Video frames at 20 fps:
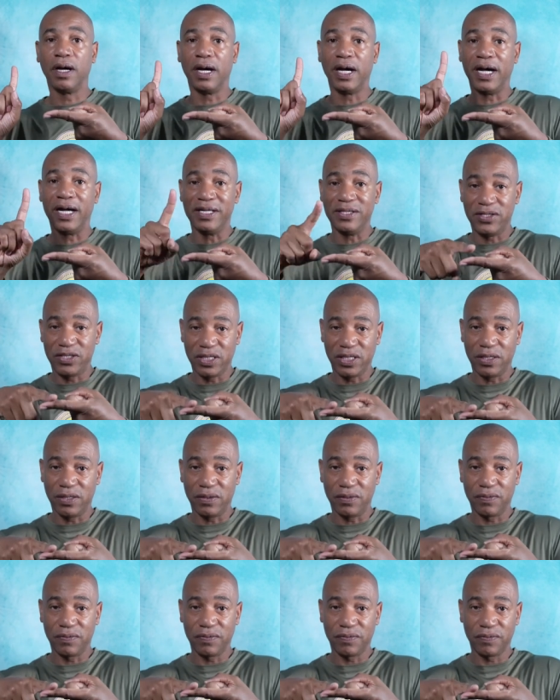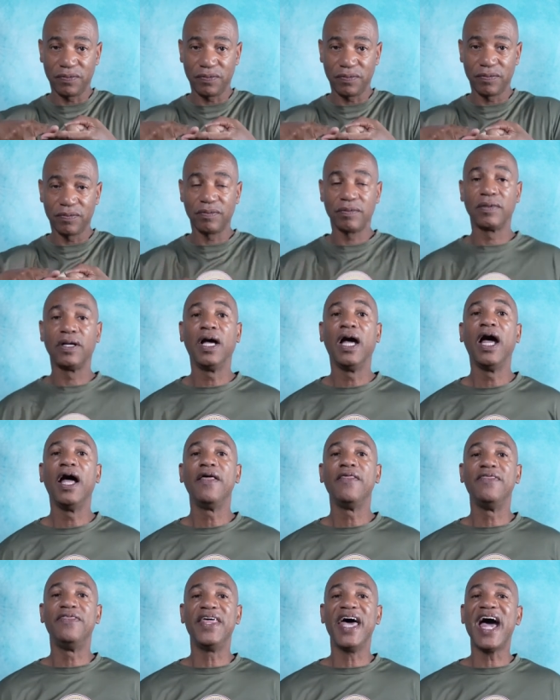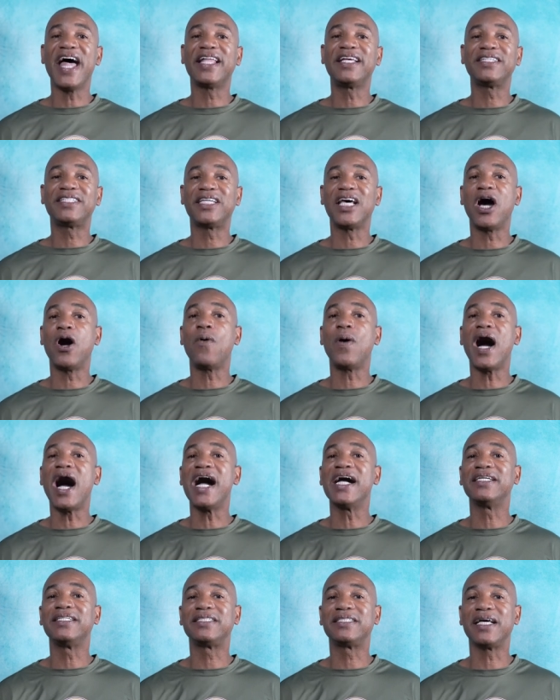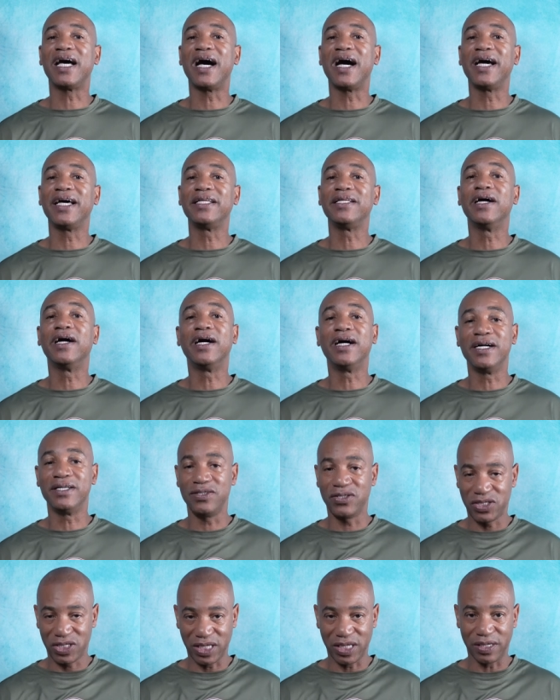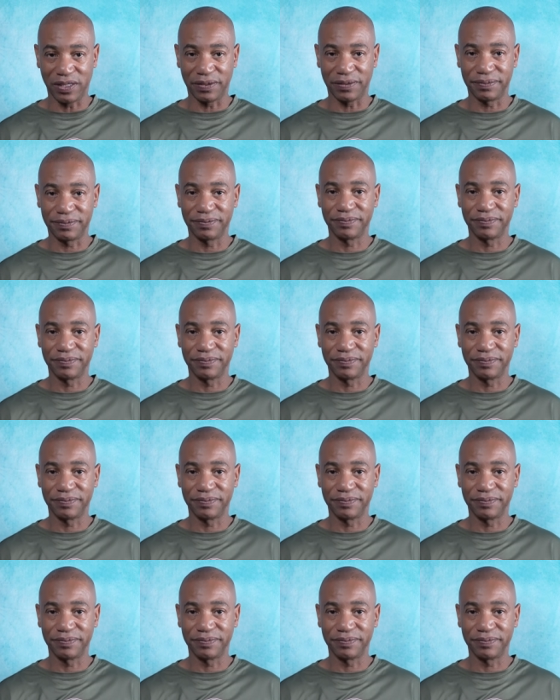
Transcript: until. That is how I sign until.